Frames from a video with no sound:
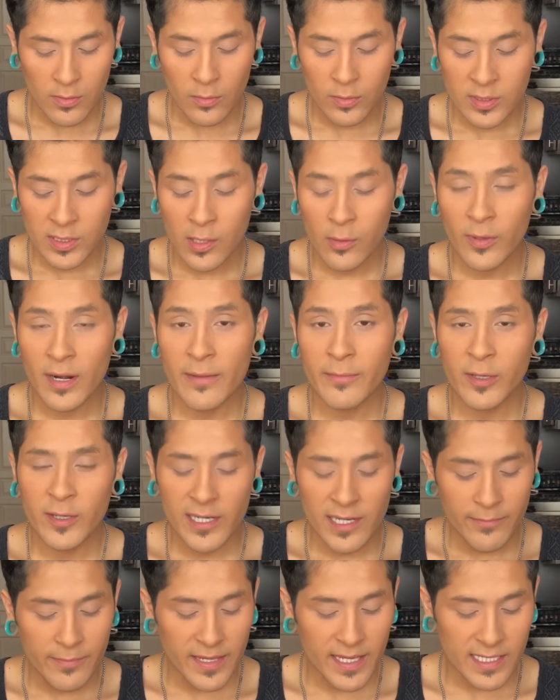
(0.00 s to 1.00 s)
So what I'm
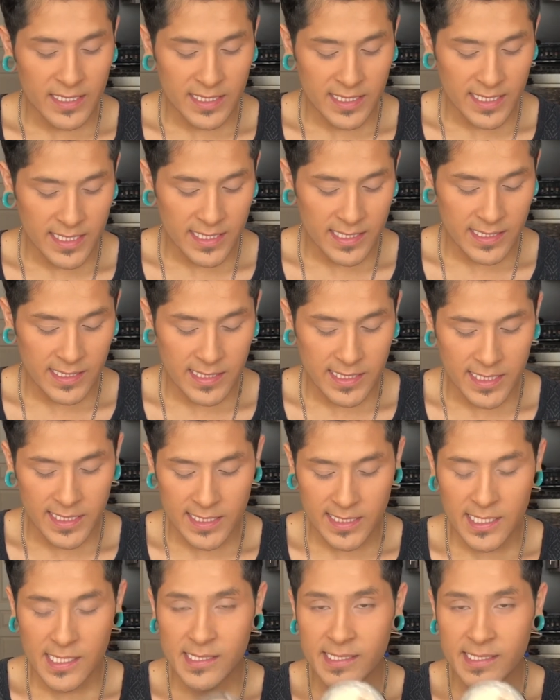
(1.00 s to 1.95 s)
going to mix is this